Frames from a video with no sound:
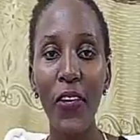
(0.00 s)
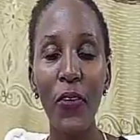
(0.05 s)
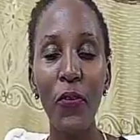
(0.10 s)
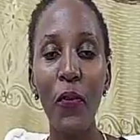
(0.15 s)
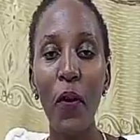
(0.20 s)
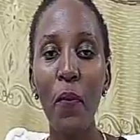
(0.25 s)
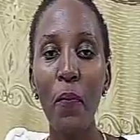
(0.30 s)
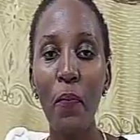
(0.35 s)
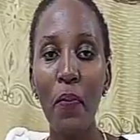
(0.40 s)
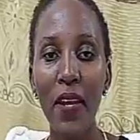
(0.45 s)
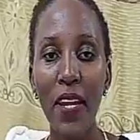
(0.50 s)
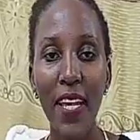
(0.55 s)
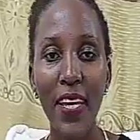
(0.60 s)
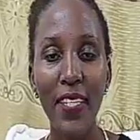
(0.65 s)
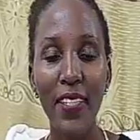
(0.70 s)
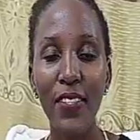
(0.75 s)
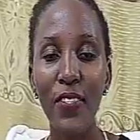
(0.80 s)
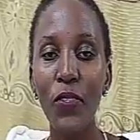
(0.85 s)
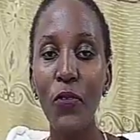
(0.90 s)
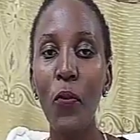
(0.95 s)
you are
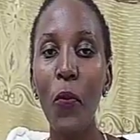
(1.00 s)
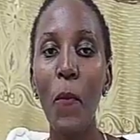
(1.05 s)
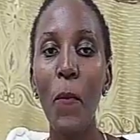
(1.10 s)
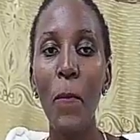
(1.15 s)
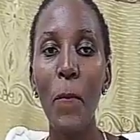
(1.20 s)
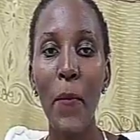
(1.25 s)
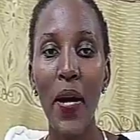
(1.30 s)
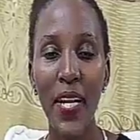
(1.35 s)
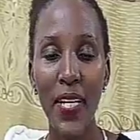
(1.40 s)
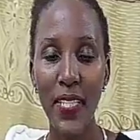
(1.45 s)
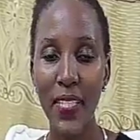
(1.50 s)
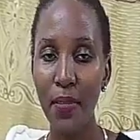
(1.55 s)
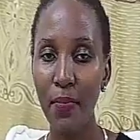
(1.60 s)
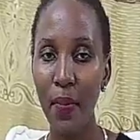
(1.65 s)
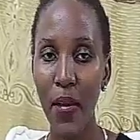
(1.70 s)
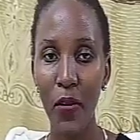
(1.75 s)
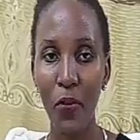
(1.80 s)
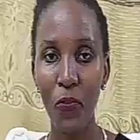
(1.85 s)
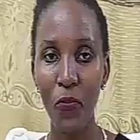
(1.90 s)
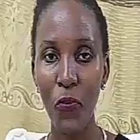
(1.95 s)
blessed, you mighty
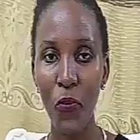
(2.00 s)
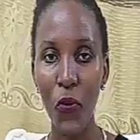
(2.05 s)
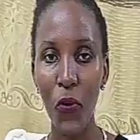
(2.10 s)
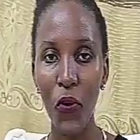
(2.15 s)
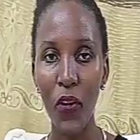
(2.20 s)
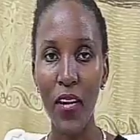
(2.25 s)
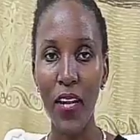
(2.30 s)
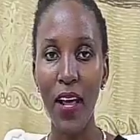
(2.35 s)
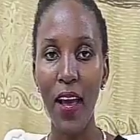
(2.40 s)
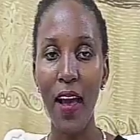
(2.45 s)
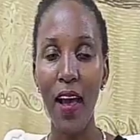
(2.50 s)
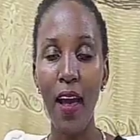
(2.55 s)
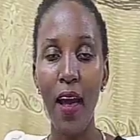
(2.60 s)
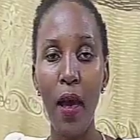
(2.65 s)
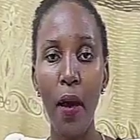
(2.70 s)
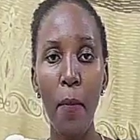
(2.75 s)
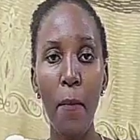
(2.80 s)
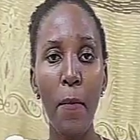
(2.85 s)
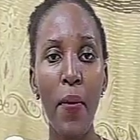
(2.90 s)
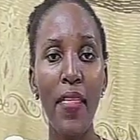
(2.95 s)
man of God.
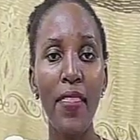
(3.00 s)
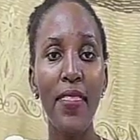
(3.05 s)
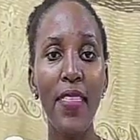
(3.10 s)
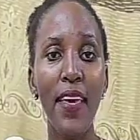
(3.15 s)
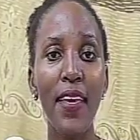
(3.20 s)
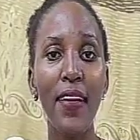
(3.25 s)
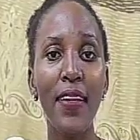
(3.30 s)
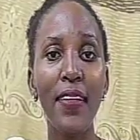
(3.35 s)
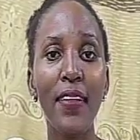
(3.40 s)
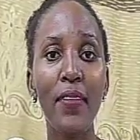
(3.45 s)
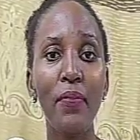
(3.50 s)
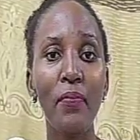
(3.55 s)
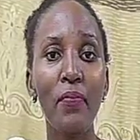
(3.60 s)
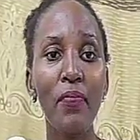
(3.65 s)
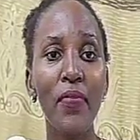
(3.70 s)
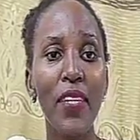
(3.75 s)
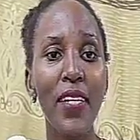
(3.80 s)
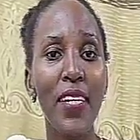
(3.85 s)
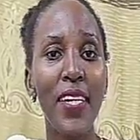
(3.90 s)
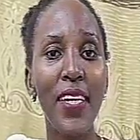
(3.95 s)
But then
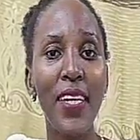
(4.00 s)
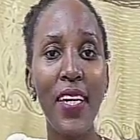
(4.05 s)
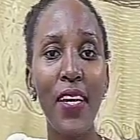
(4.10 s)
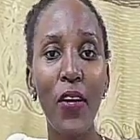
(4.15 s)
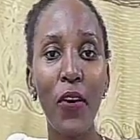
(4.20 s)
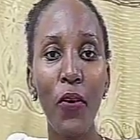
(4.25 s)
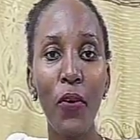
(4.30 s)
he